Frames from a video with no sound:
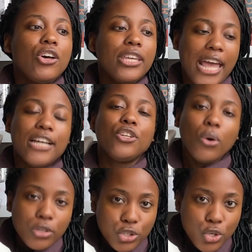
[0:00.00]
Yeah,
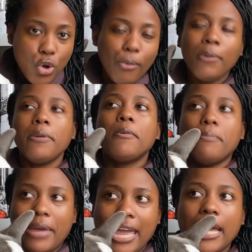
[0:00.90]
don't assume what people
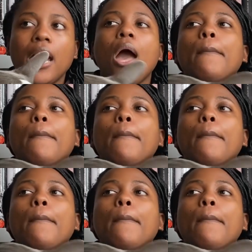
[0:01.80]
make,